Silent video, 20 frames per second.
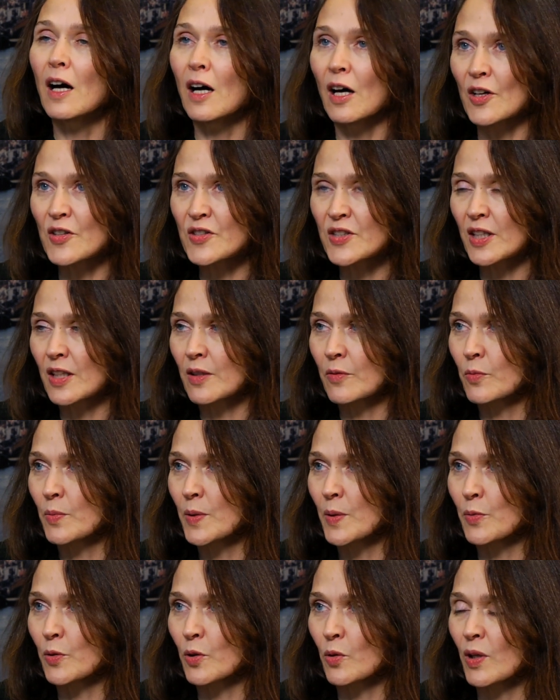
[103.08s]
asking
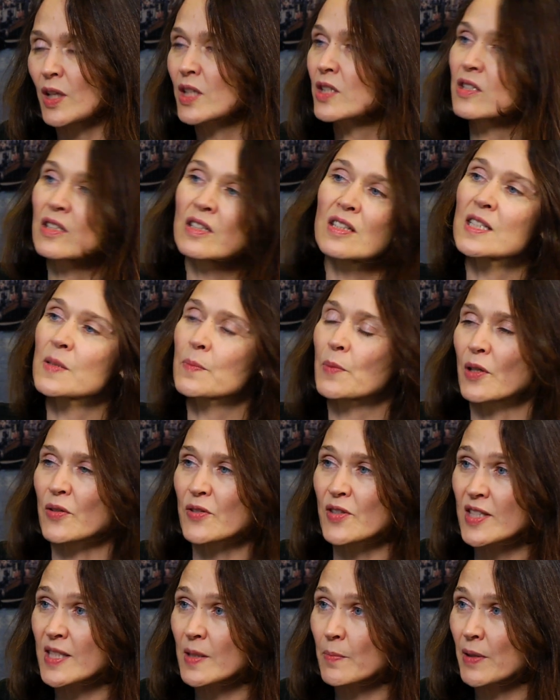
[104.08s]
people questions,
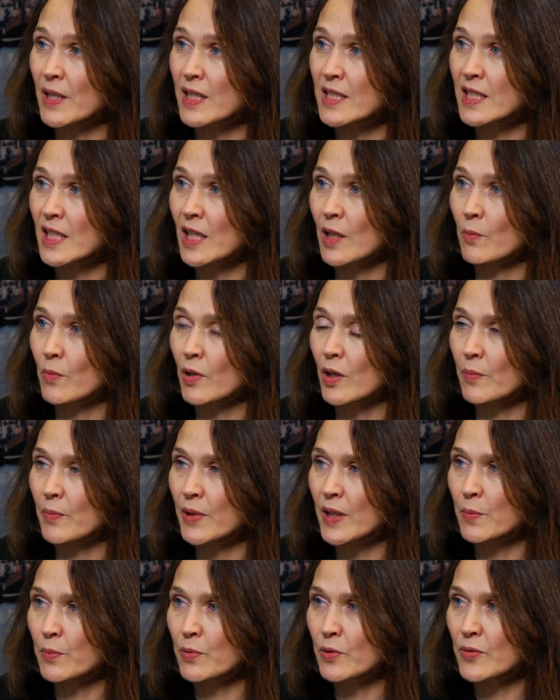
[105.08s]
participating in what
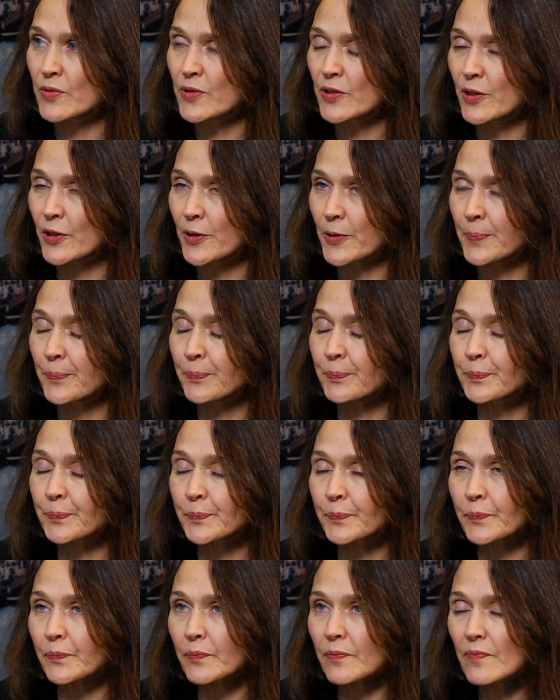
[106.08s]
people do.
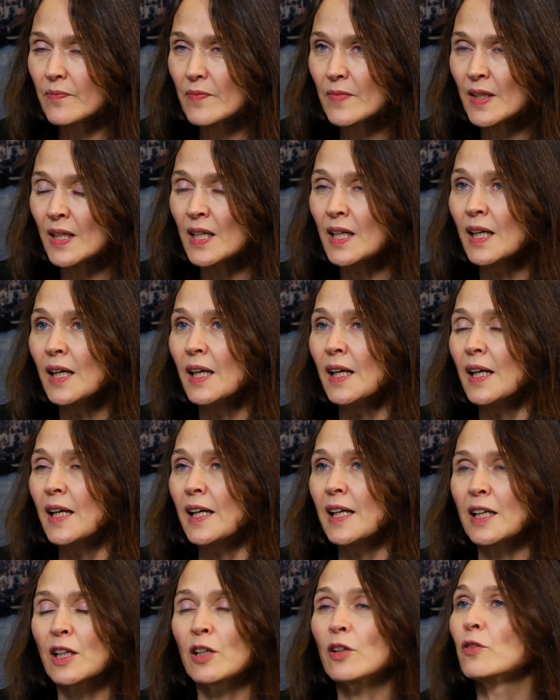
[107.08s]

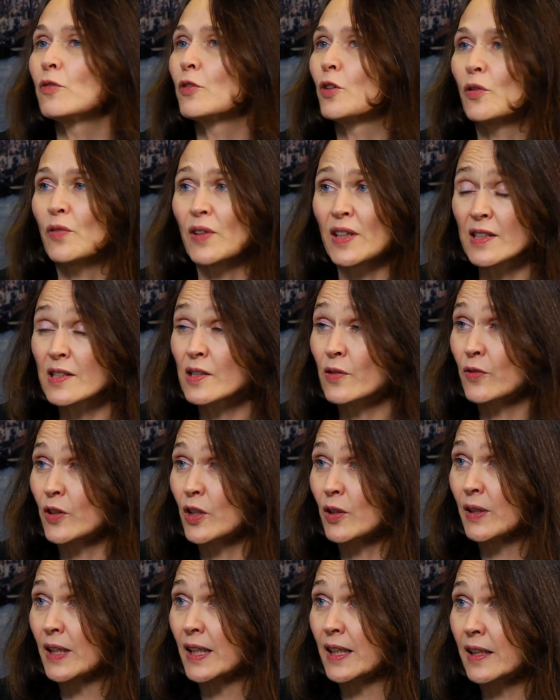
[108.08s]
It can involve
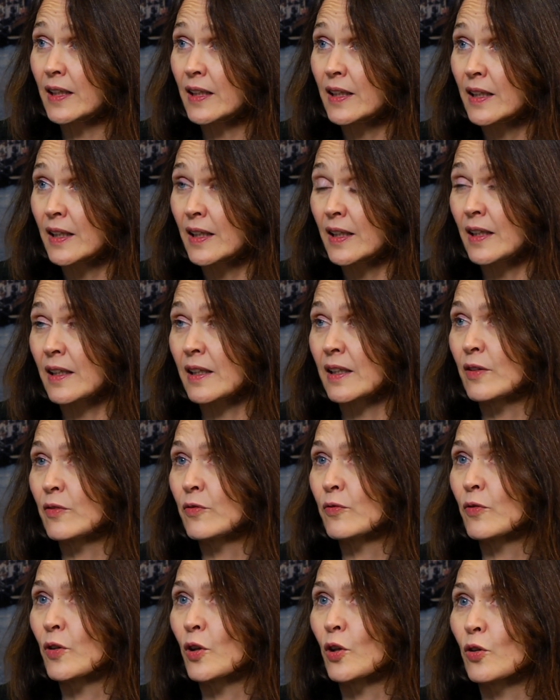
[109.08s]
interviewing, it can
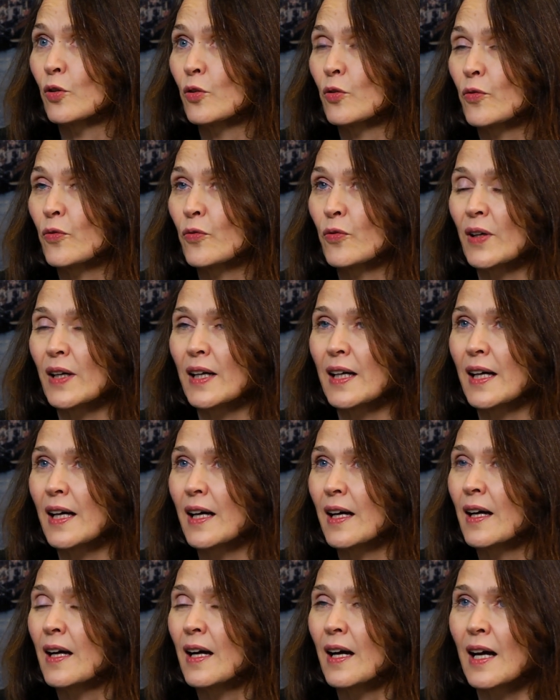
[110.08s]
involve
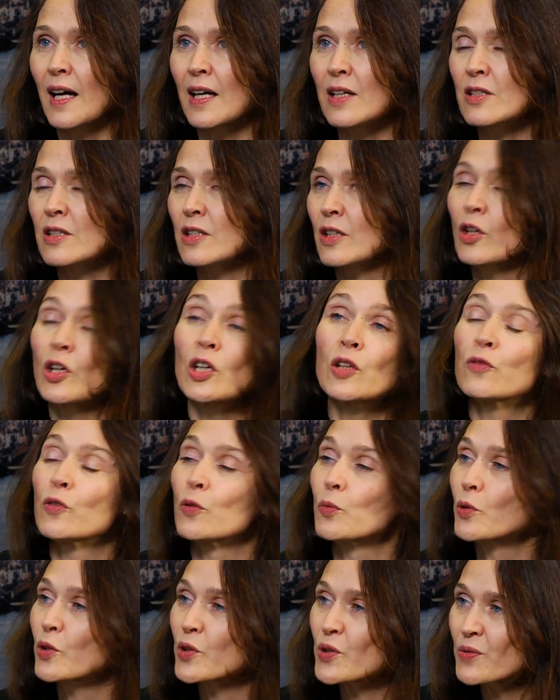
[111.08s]
actually going
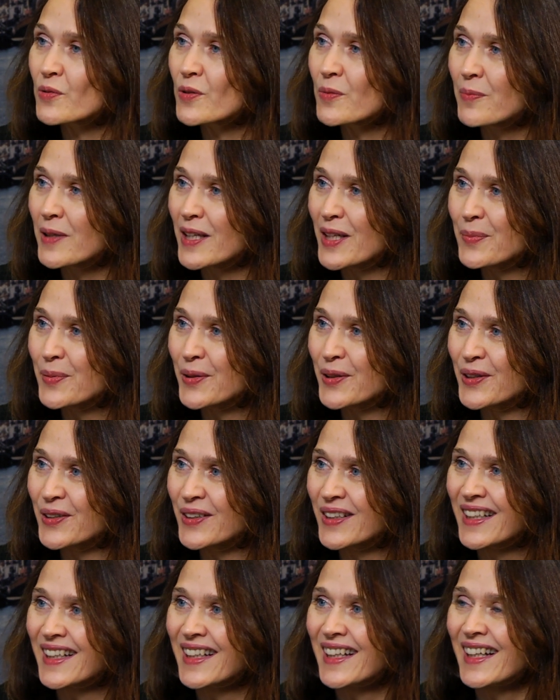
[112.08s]
for walks with people,